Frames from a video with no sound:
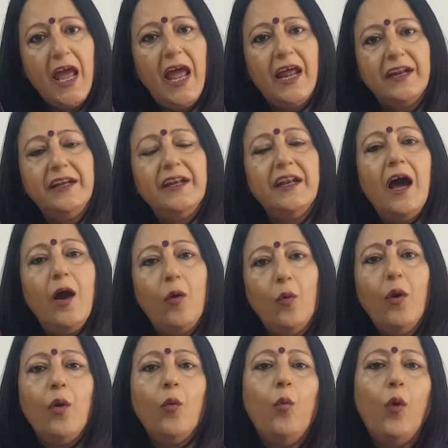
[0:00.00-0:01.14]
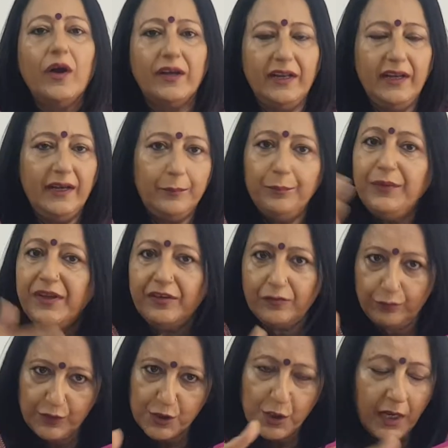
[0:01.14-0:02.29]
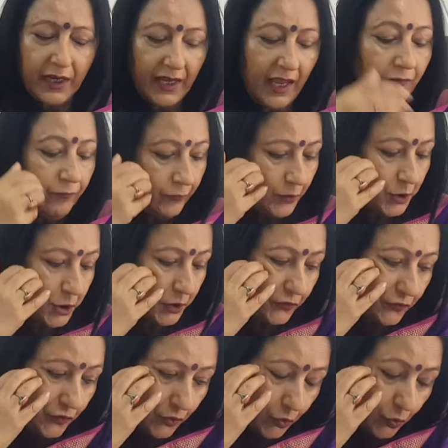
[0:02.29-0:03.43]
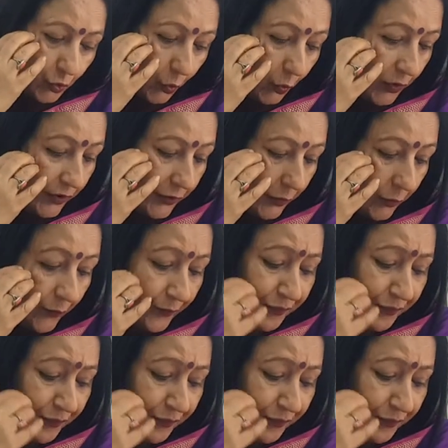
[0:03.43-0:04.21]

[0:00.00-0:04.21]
and now what it means, which I have just told you.